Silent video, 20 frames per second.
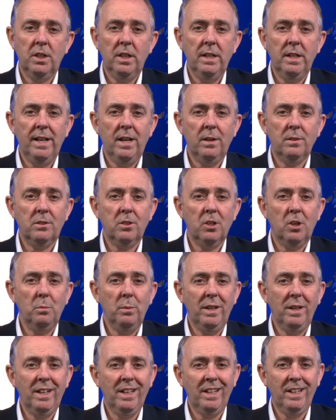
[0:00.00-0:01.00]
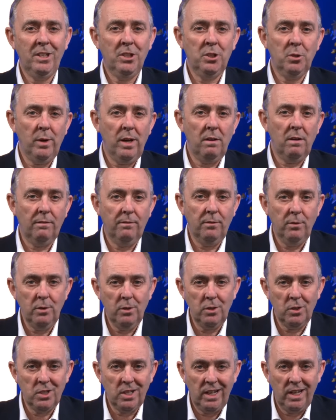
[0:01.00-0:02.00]
now it's time we get into our
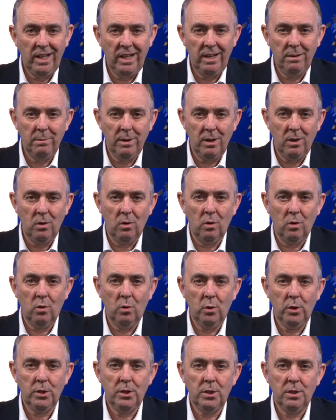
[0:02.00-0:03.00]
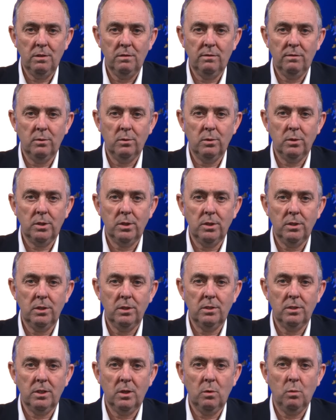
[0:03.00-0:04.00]
first email question for
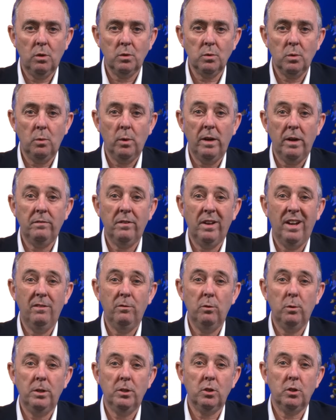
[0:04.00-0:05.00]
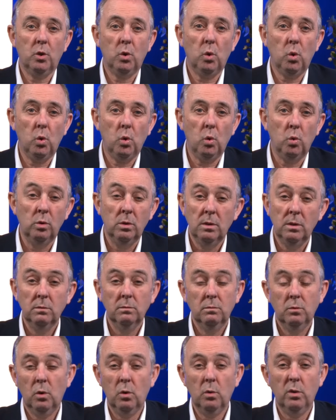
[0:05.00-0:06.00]
tonight. So whilst we wait for everyone to call
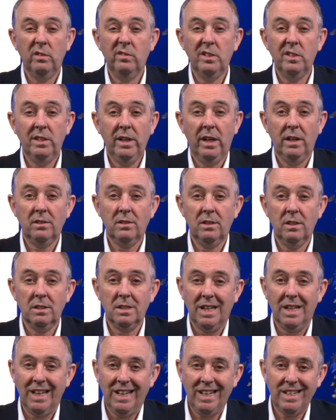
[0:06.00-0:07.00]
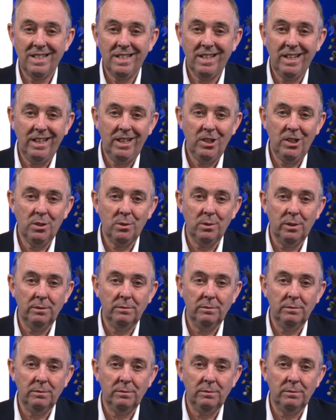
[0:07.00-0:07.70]
or even text us, let's get into it.